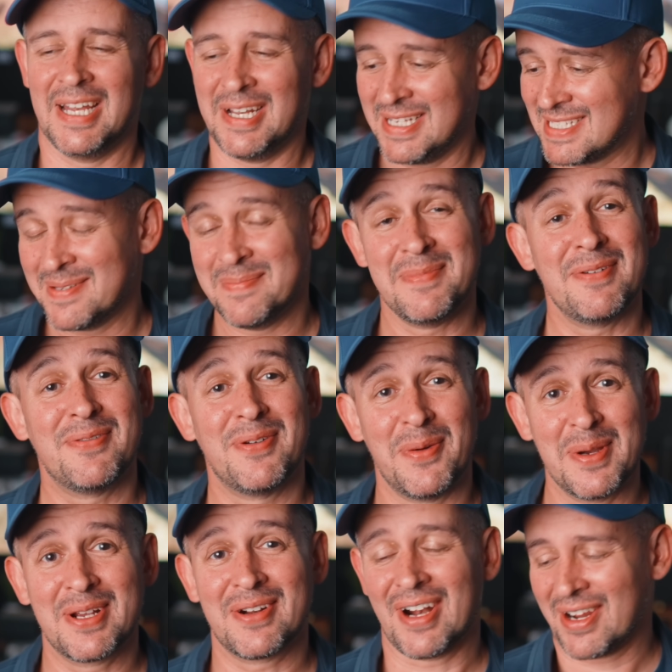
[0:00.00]
And listen, before
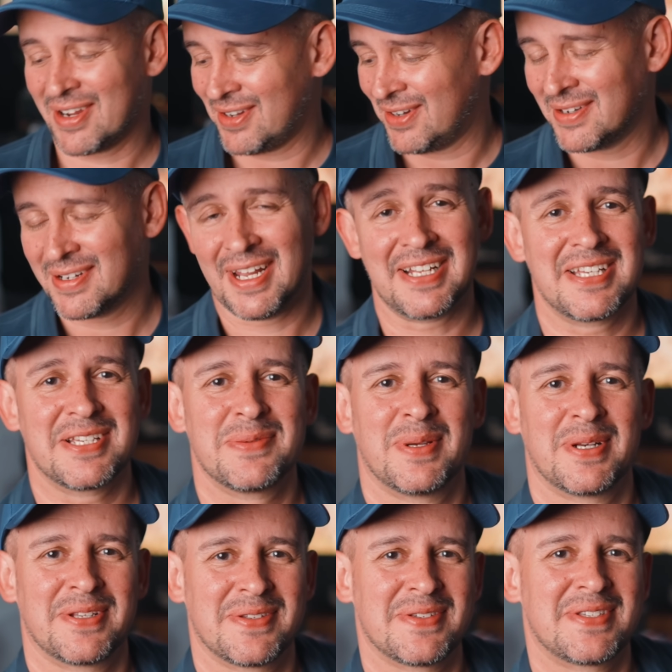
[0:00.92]
we crack on, I just
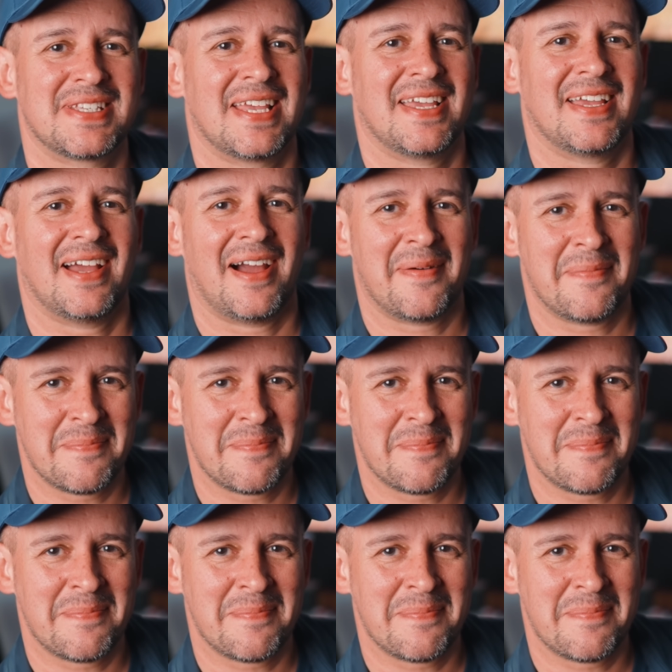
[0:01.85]
wanted to say a